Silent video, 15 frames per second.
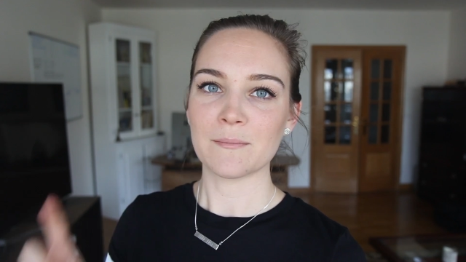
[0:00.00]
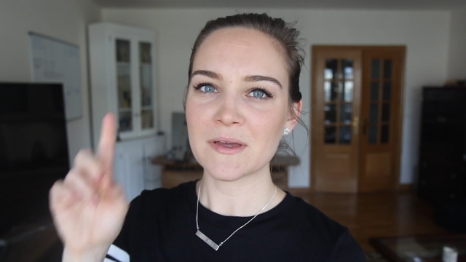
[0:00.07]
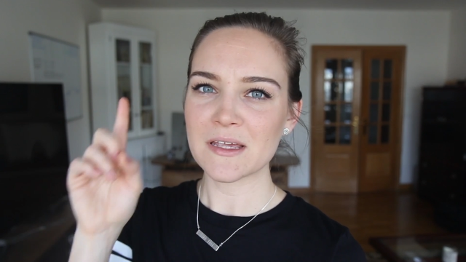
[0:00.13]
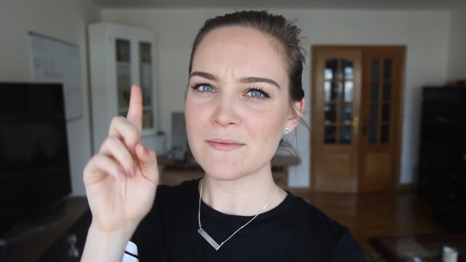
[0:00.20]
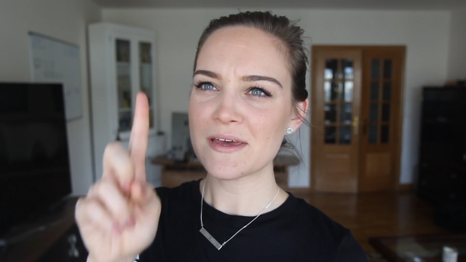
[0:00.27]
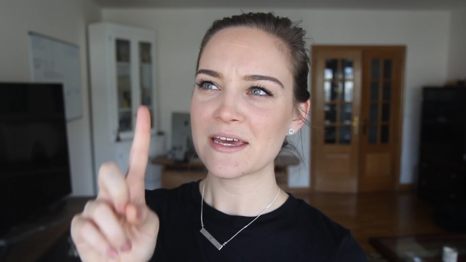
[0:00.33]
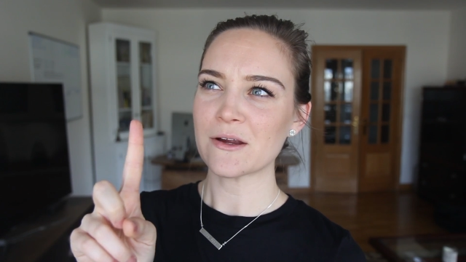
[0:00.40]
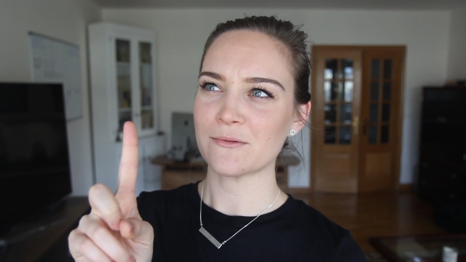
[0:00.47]
I'm
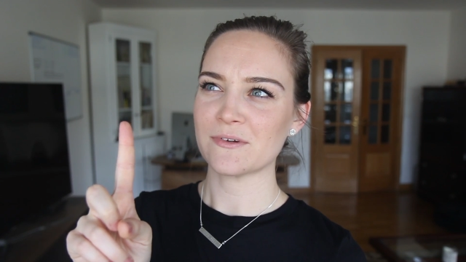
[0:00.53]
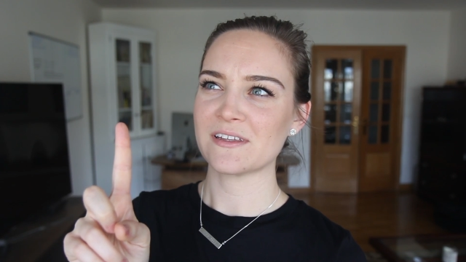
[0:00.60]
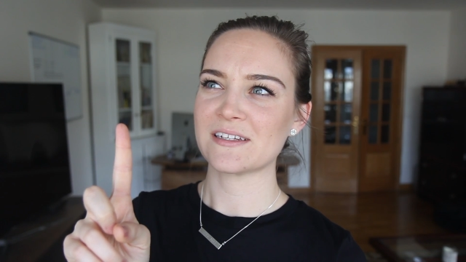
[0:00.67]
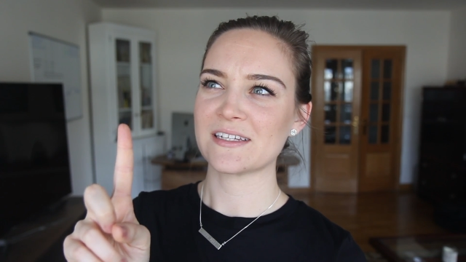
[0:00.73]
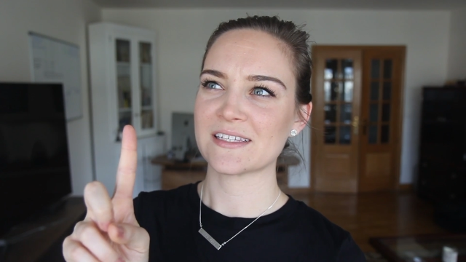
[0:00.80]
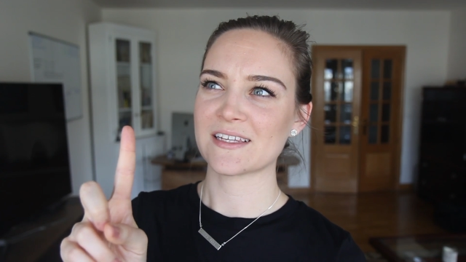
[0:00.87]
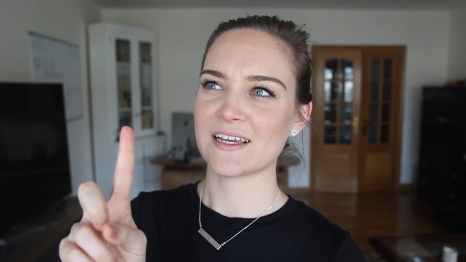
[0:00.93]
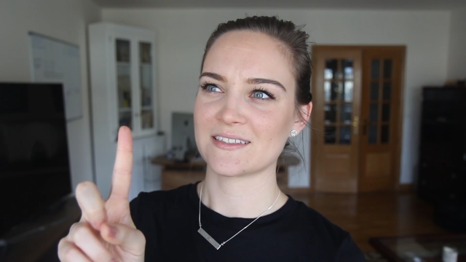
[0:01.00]
gonna make a really
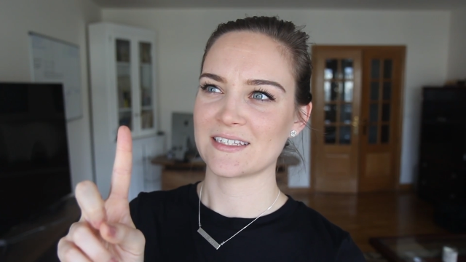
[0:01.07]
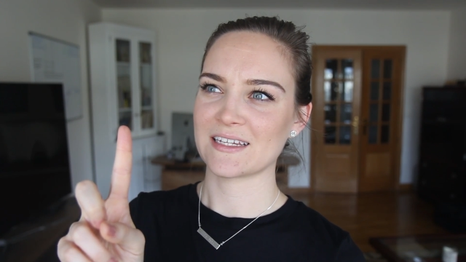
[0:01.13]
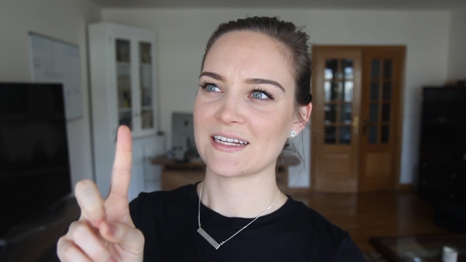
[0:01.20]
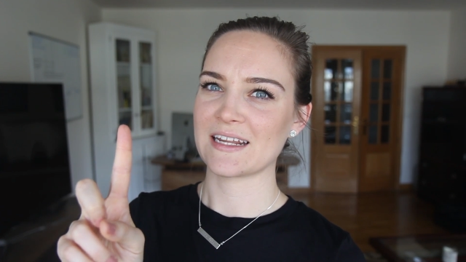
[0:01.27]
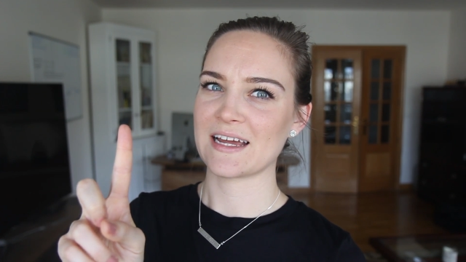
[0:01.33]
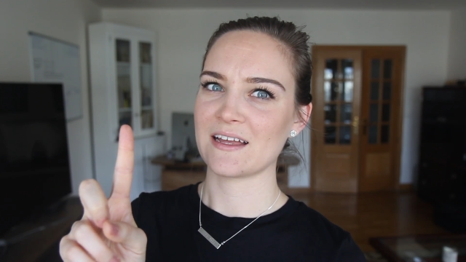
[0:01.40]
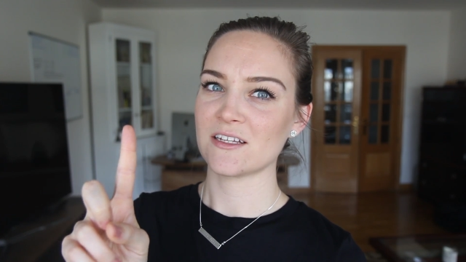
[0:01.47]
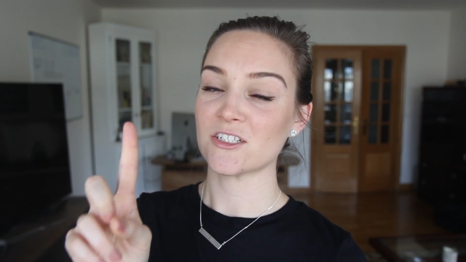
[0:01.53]
disgusting
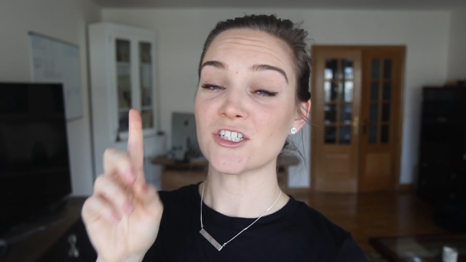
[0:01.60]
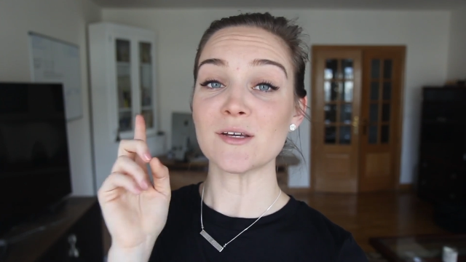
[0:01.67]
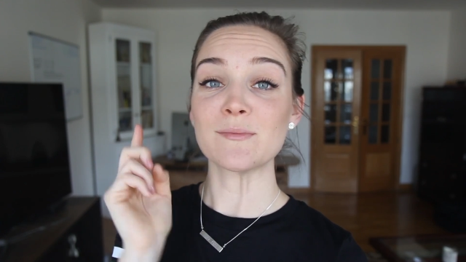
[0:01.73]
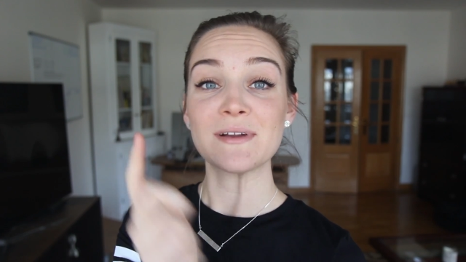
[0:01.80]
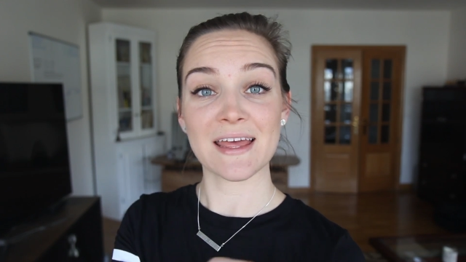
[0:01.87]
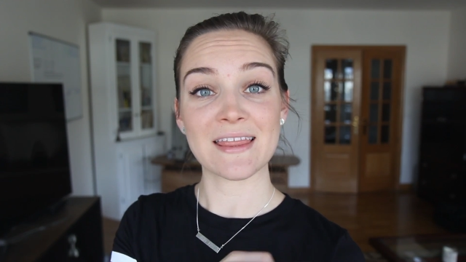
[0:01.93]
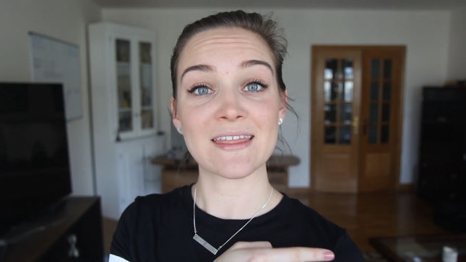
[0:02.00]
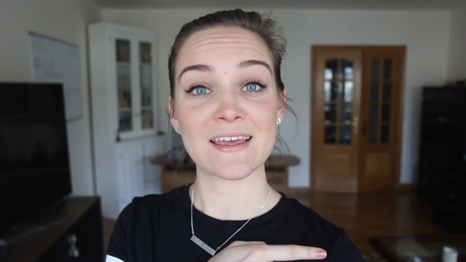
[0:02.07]
analogy,
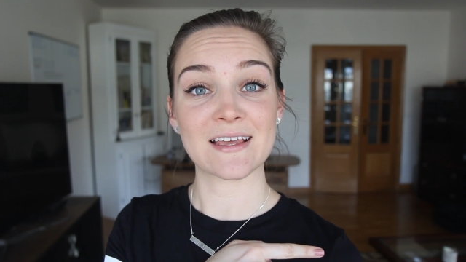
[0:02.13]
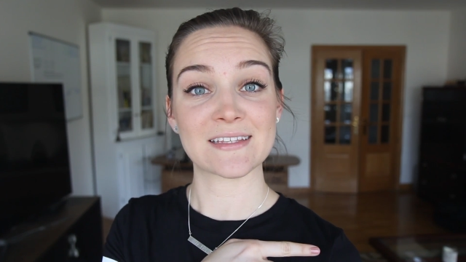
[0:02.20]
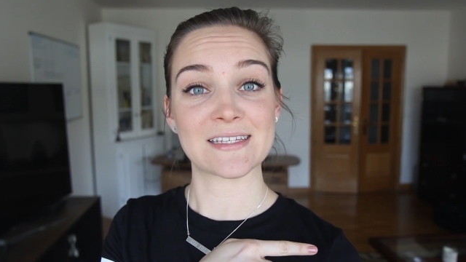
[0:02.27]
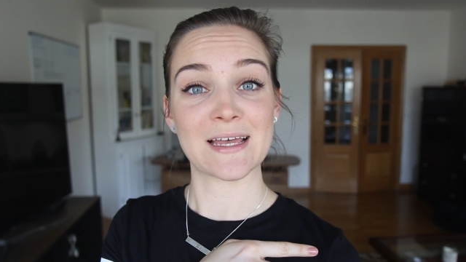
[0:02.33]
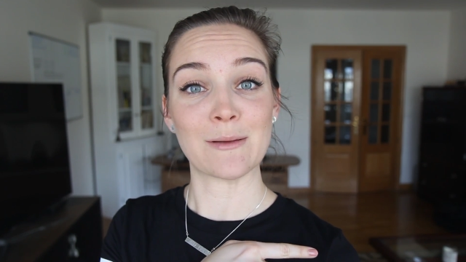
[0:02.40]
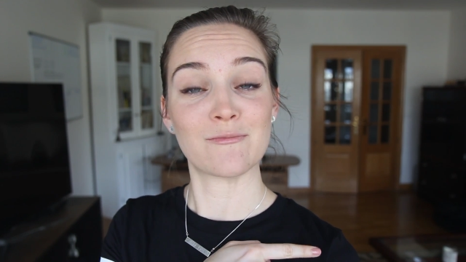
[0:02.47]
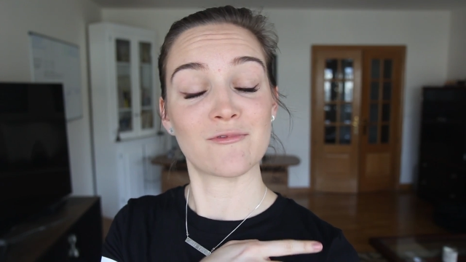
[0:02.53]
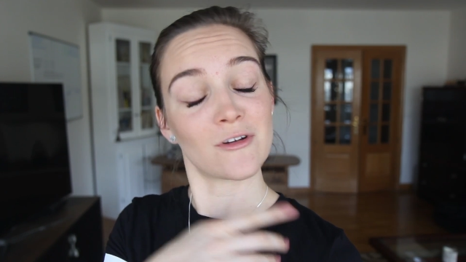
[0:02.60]
but I think
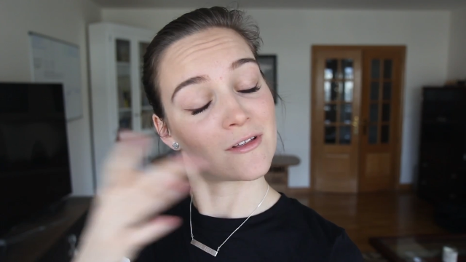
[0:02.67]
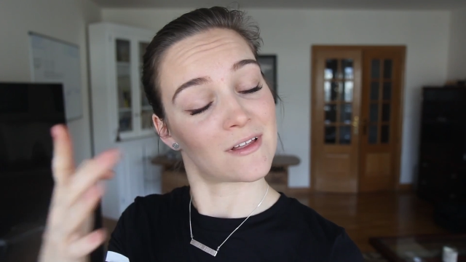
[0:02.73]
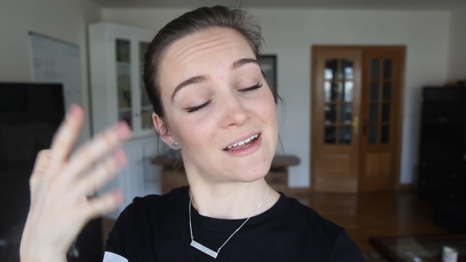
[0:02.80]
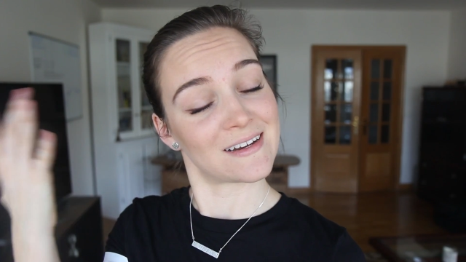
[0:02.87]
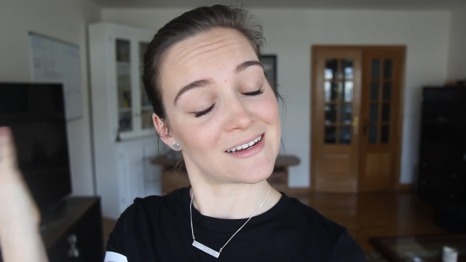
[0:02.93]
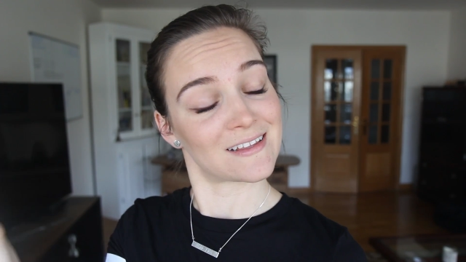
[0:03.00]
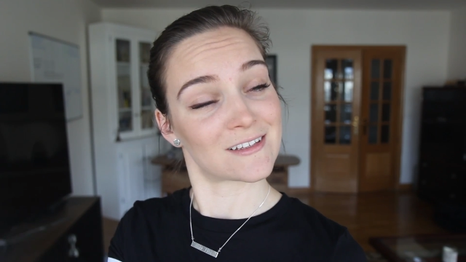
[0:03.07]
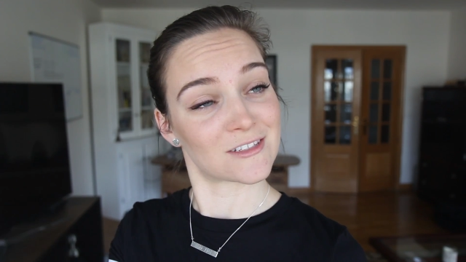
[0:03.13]
it's helpful
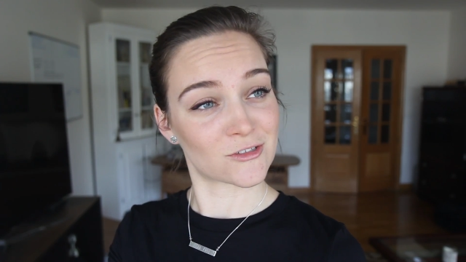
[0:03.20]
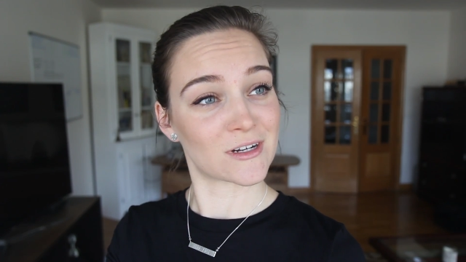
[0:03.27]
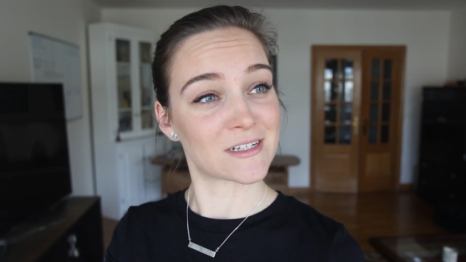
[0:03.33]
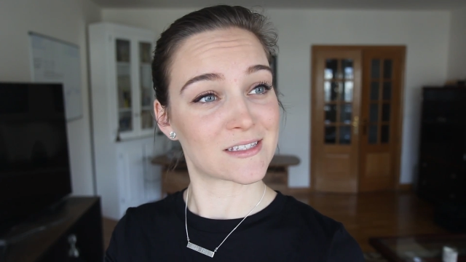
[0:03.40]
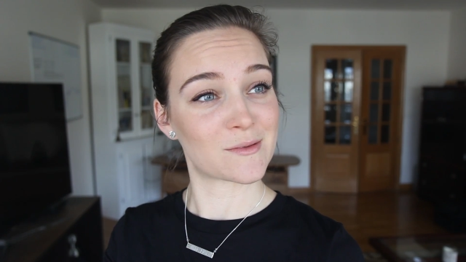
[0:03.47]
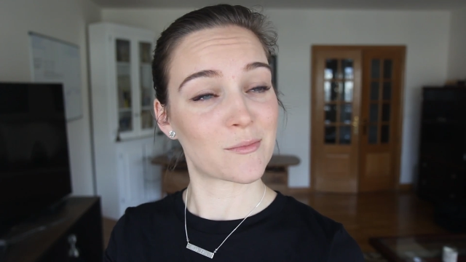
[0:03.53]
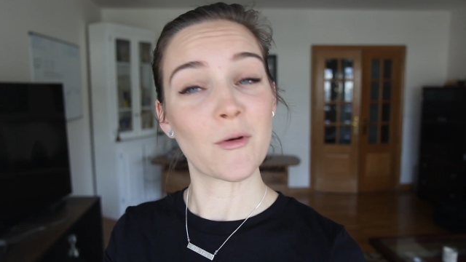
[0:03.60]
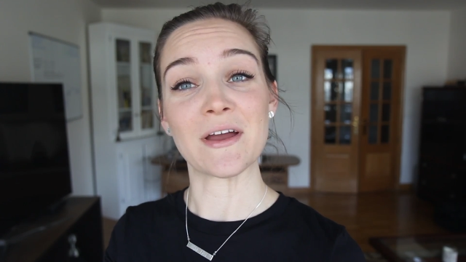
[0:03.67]
and
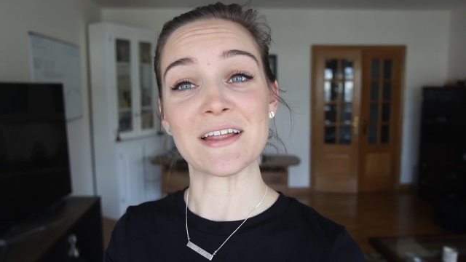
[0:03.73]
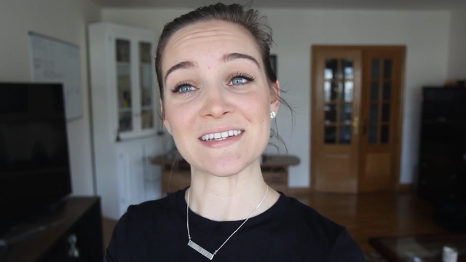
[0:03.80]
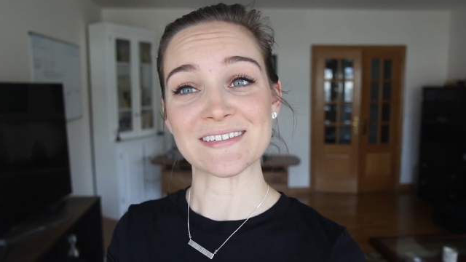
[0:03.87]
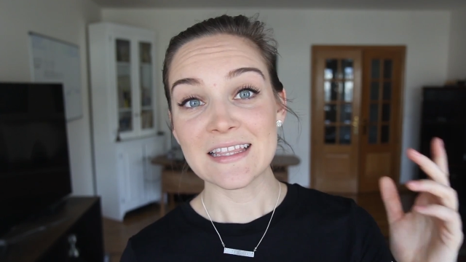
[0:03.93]
illustrates the point.